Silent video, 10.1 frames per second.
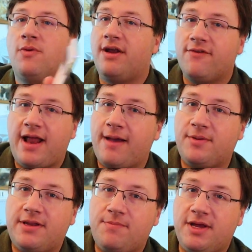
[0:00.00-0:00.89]
whatever it
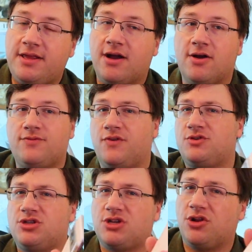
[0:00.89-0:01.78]
happened to be there, if it
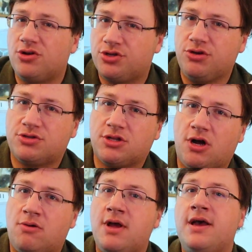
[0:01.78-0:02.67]
was just a little too
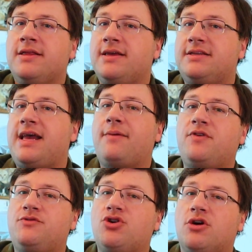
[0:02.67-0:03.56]
slow, the
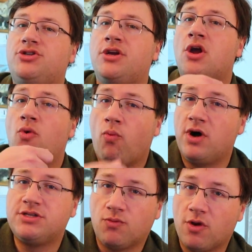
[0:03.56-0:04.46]
adaptive charging
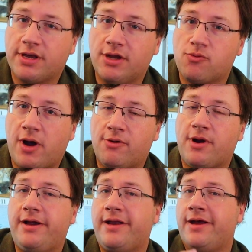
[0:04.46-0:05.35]
wasn't working quite
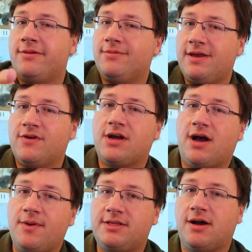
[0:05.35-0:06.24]
right, leave a
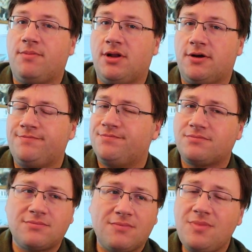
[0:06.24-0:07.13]
comment down below.
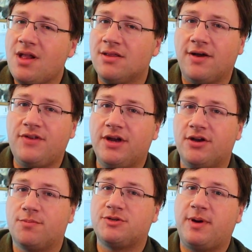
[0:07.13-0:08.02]
I'd love to hear
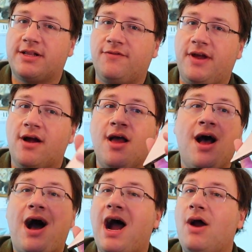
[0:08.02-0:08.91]
your perspective there.
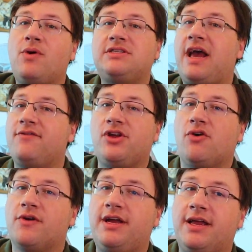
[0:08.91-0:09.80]
I wasn't having the
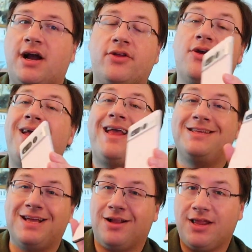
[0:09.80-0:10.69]
overheating either.
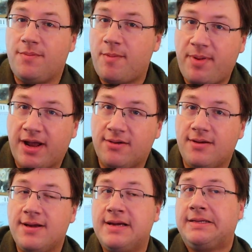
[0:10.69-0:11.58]
Is it a little bit
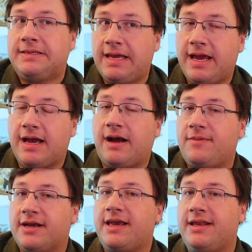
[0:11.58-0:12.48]
better? Yeah,
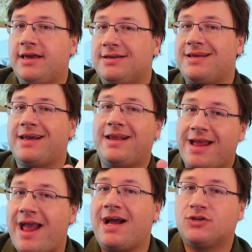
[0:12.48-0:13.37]
it's not
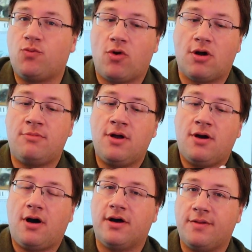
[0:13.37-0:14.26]
getting as warm
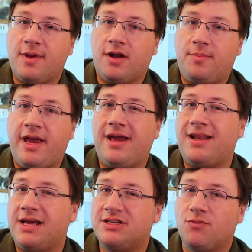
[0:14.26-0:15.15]
on the metal band
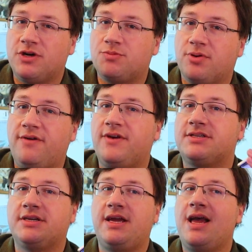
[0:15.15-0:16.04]
as it was
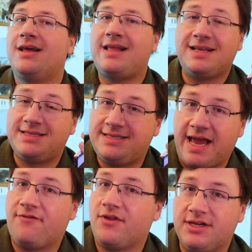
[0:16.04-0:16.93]
previously. That's
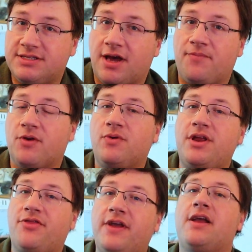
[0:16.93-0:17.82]
definitely something. When
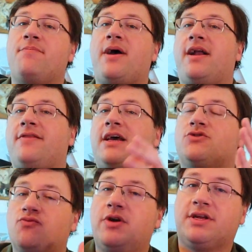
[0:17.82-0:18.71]
you think about it,
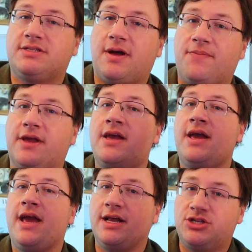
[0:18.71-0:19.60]
that's really something
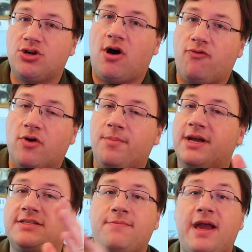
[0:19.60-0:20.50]
in software,
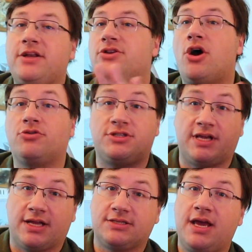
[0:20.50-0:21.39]
because it made no
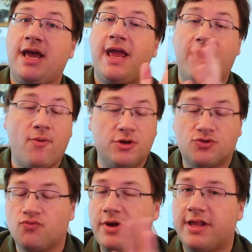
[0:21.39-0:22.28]
sense. It
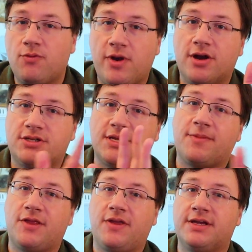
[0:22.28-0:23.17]
was really weird, some
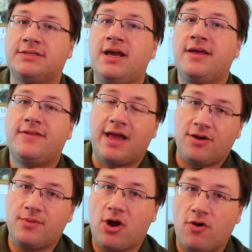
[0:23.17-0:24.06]
of the things that
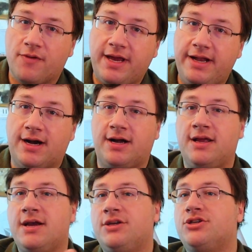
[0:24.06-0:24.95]
it would overheat on,
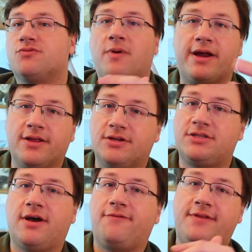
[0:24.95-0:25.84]
just regular
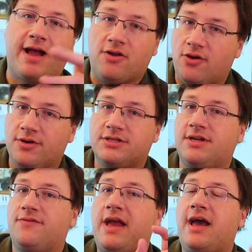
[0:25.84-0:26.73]
stuff, downloading
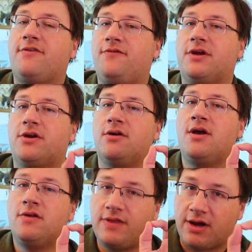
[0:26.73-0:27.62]
stuff. You had to figure
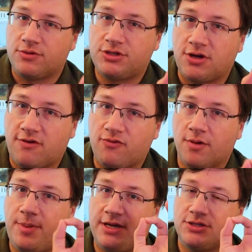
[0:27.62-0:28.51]
that was software
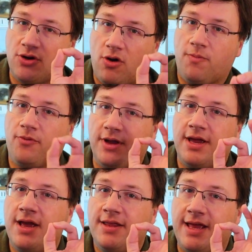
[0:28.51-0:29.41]
based, so
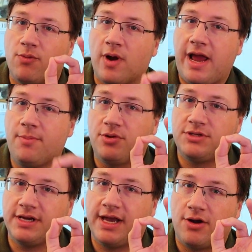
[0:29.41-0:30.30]
hopefully they were able
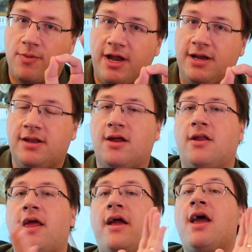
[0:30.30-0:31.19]
to get a rein in
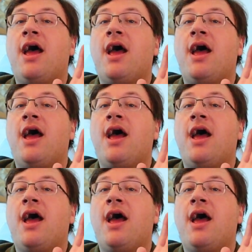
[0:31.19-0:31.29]
on that.